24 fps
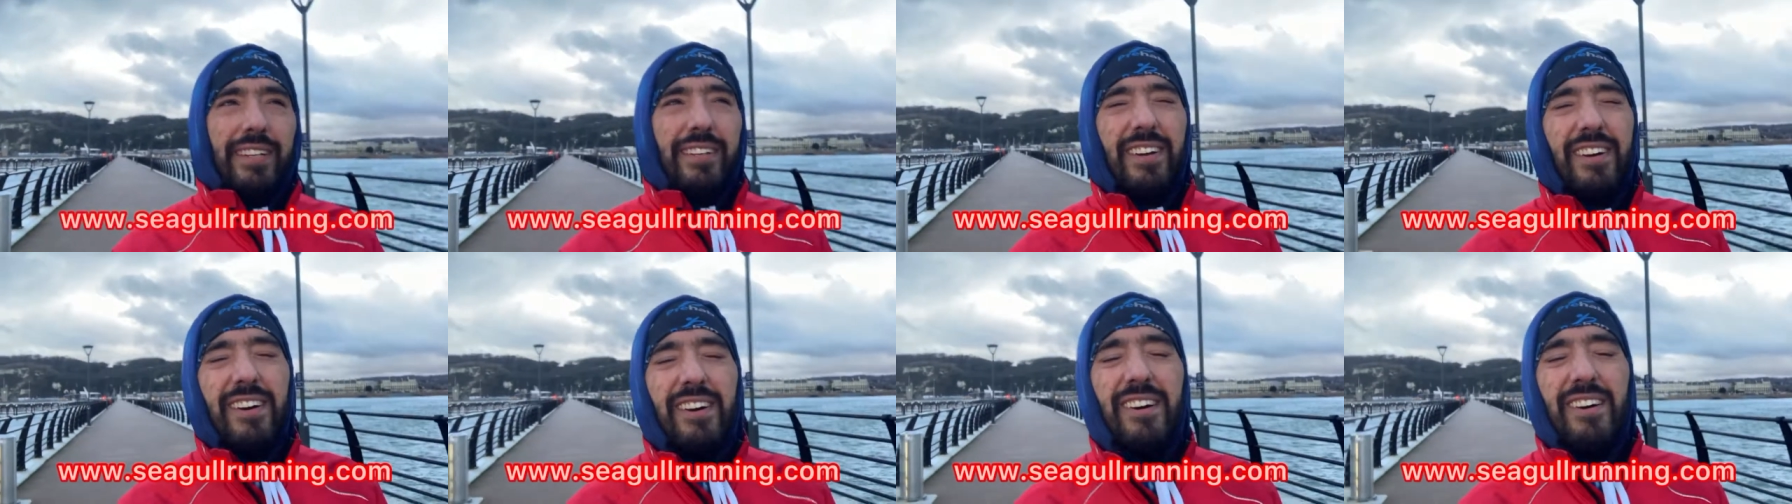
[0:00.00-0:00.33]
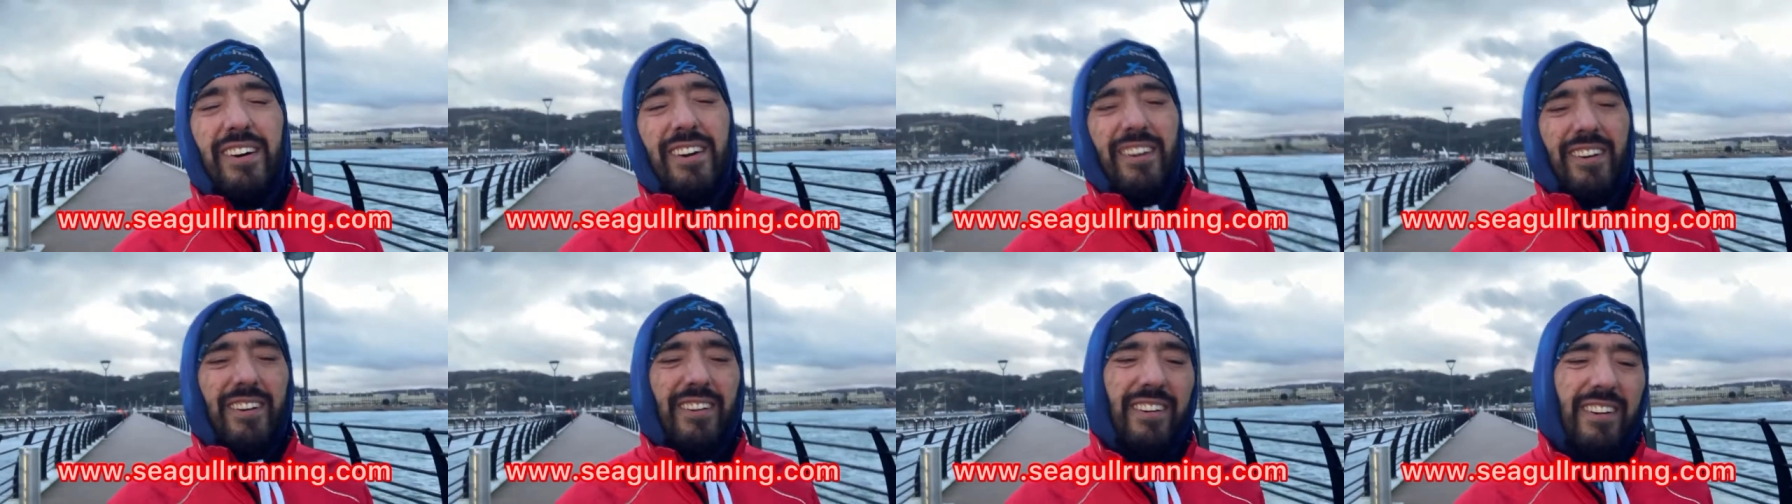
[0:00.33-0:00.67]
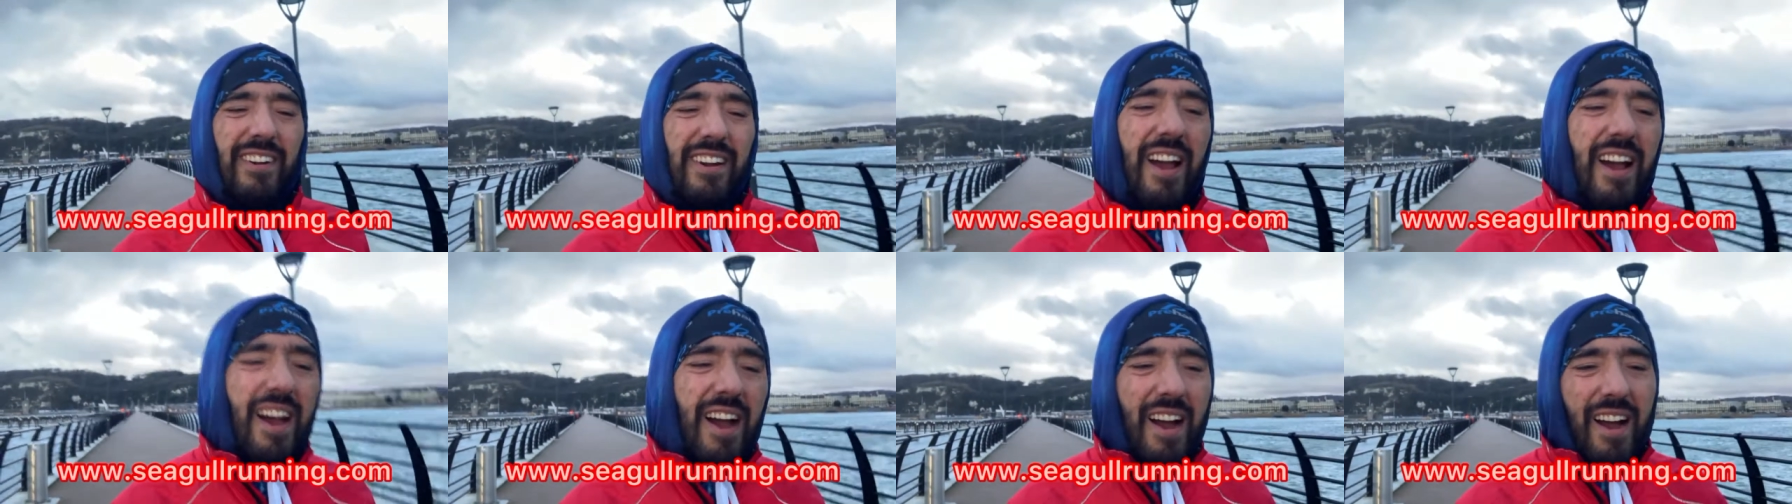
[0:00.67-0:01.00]
oh
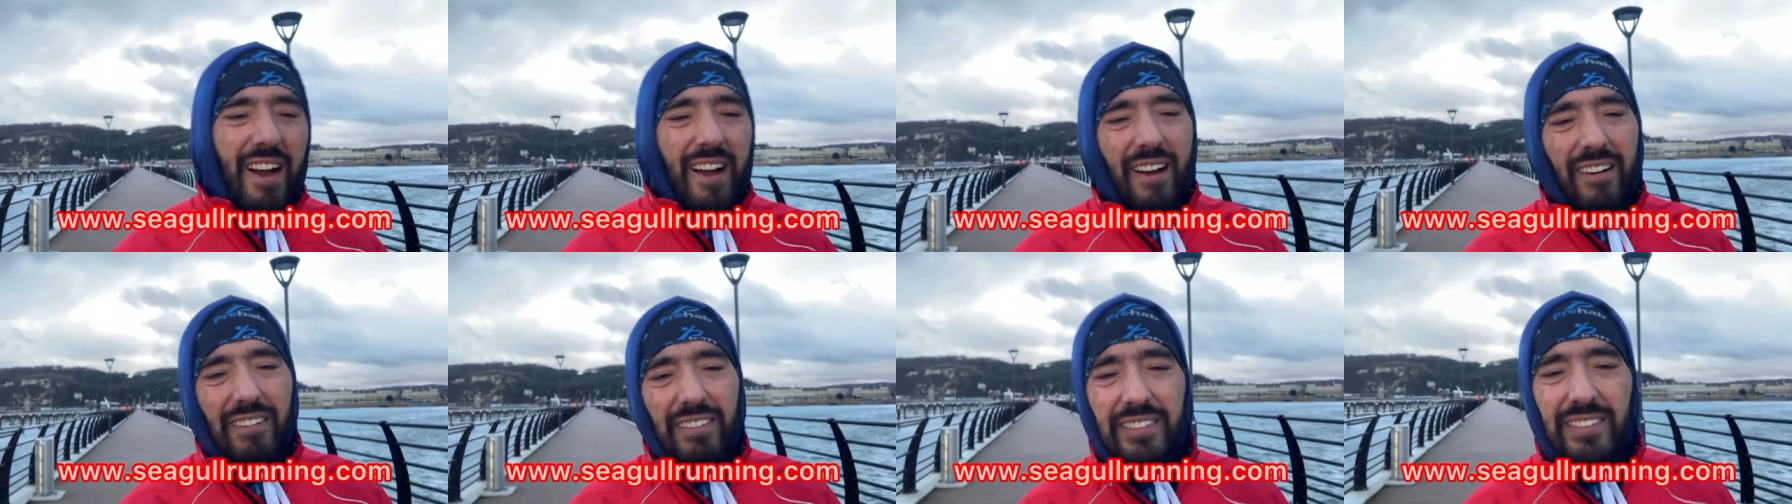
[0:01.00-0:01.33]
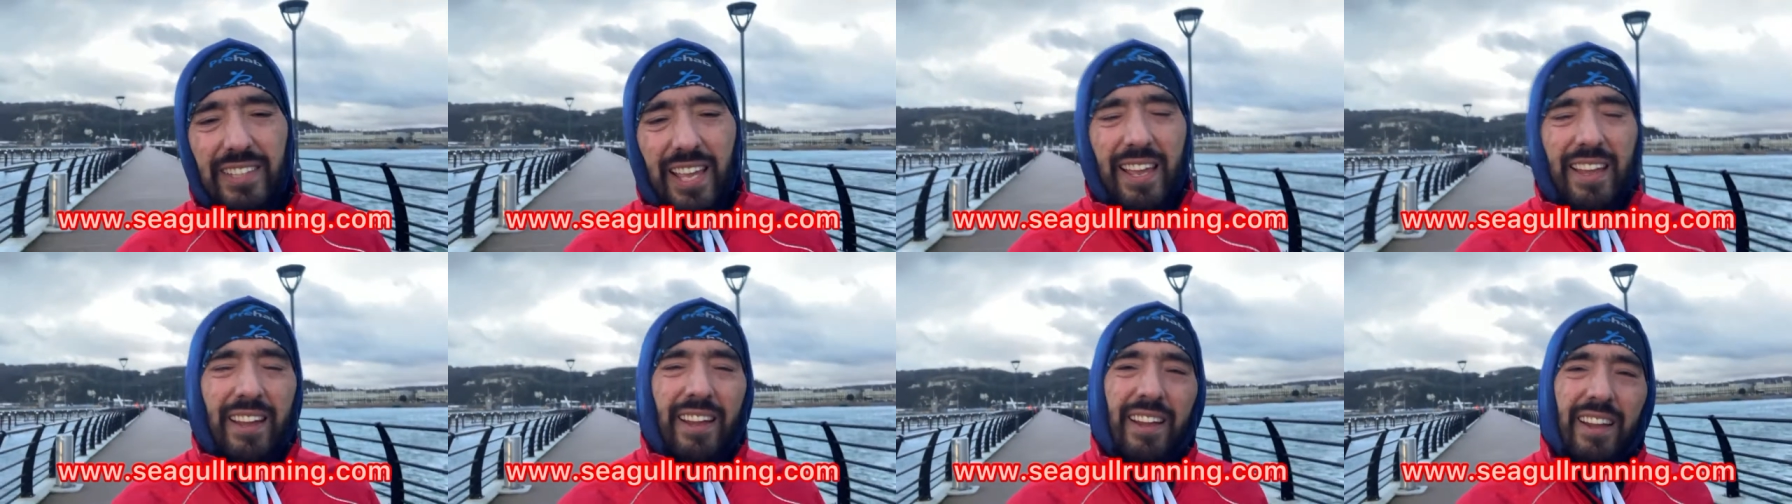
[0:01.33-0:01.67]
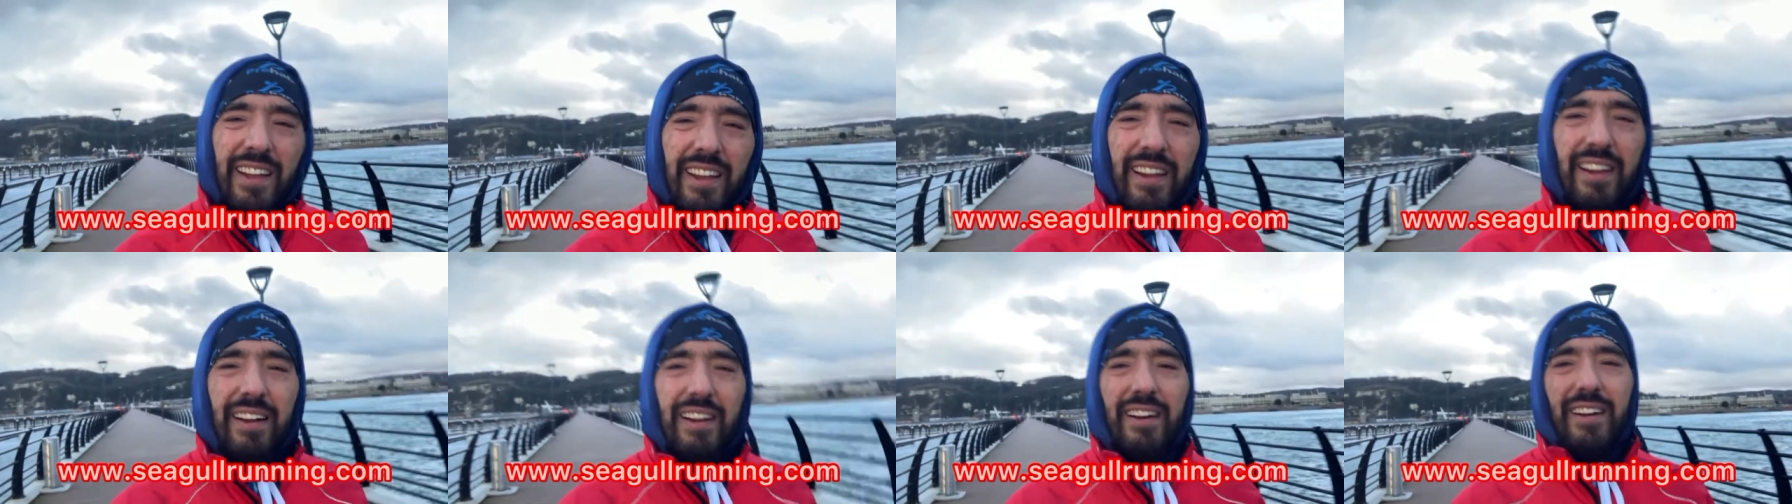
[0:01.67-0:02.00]
no,
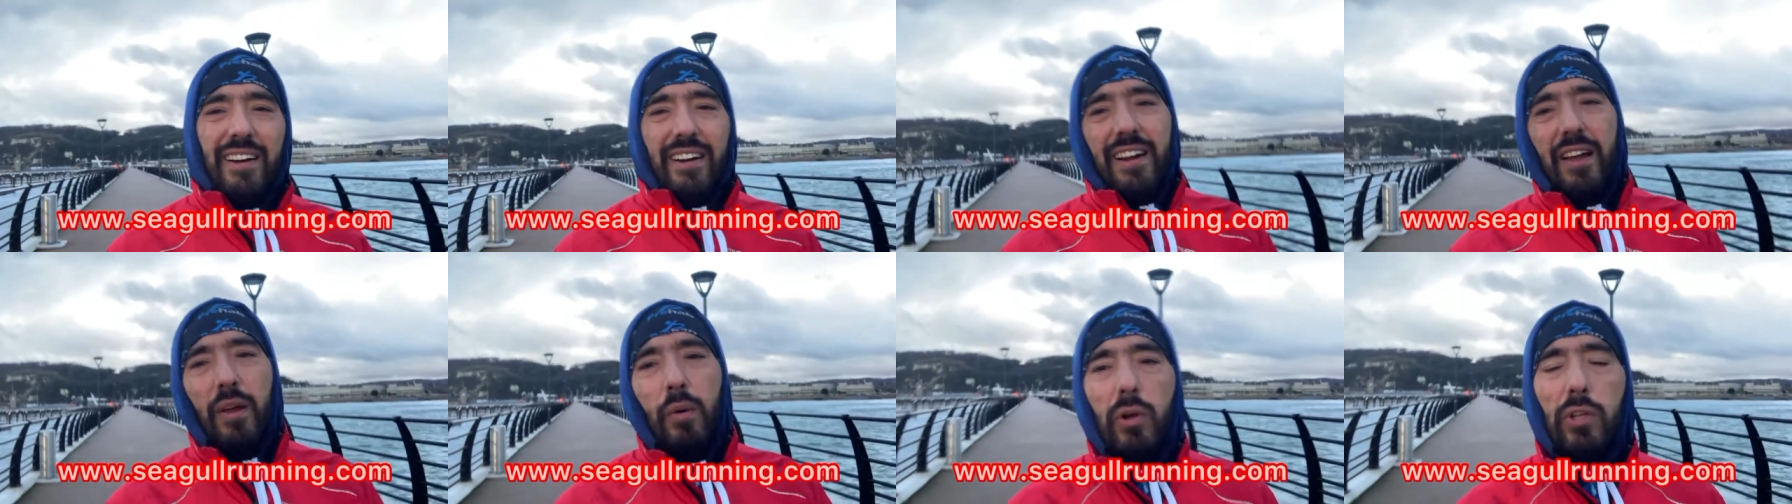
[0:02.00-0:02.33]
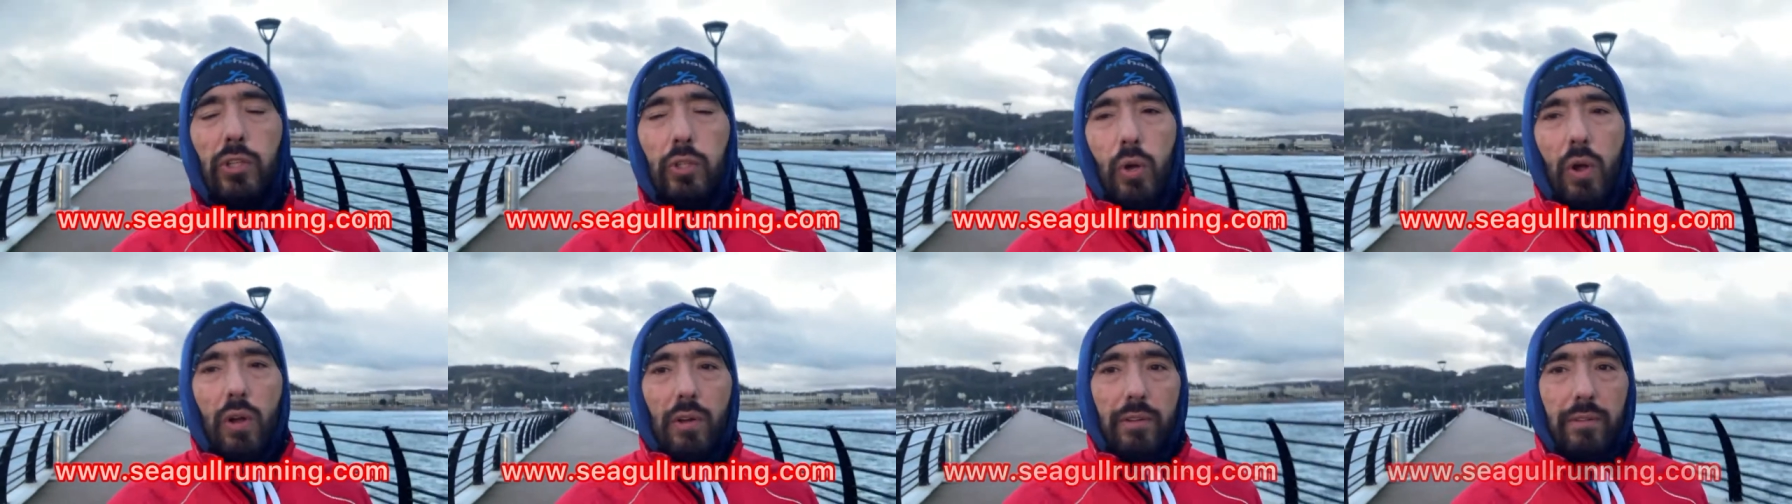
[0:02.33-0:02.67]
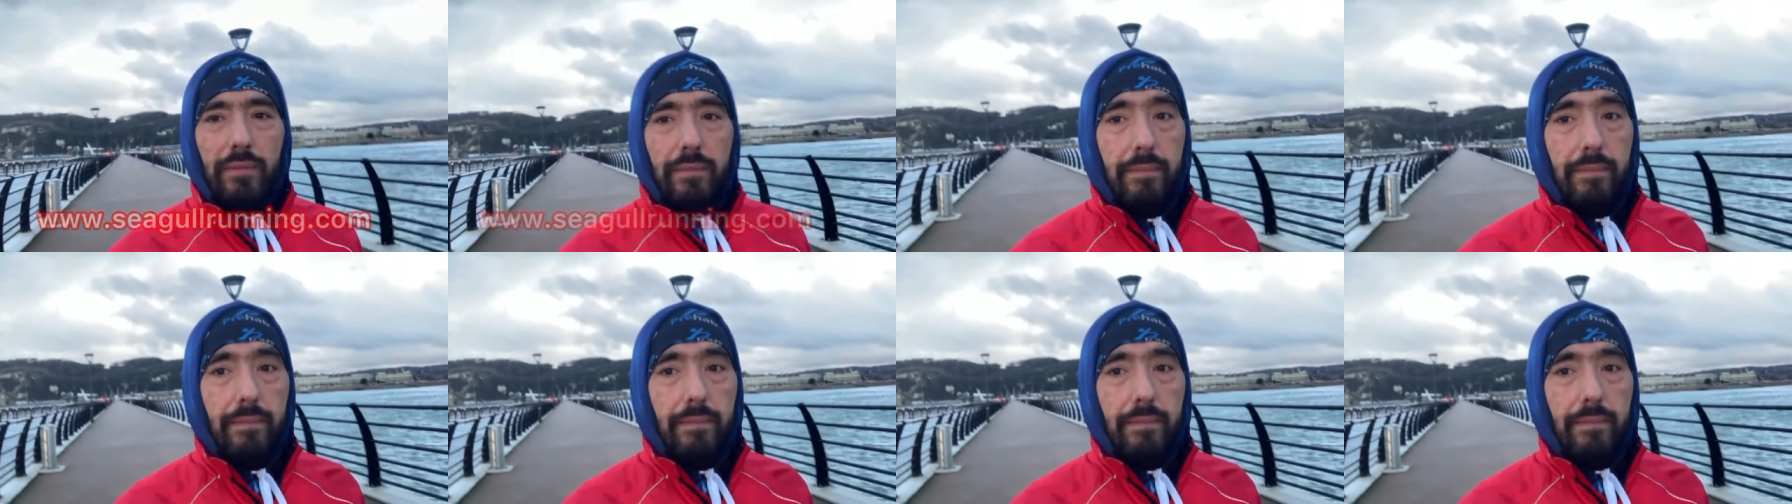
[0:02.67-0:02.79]
I want to go.